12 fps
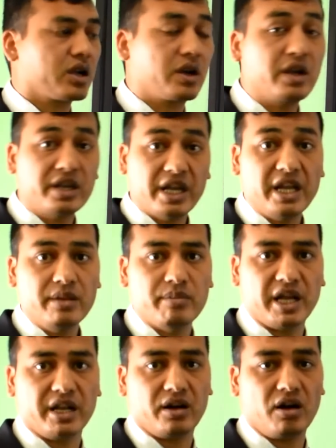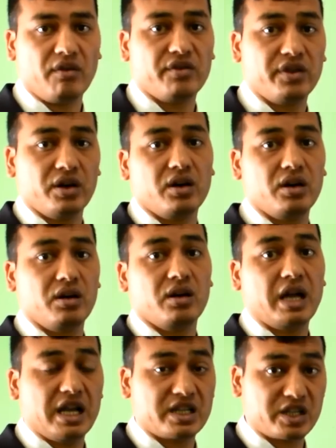containment of
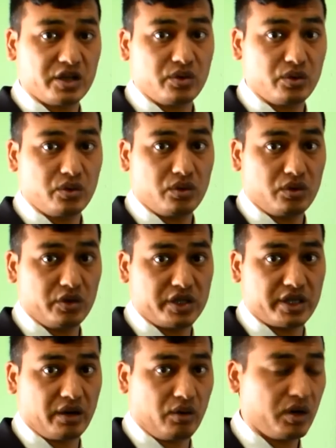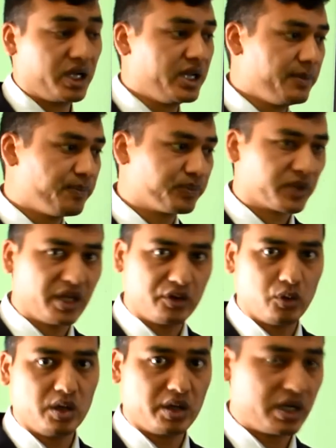the extinguisher. Okay,
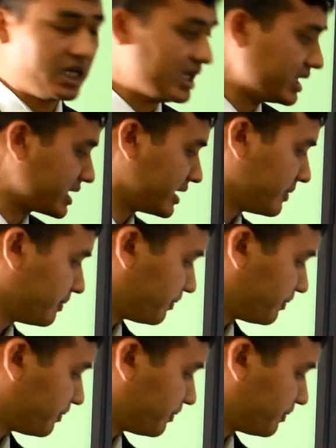it will release.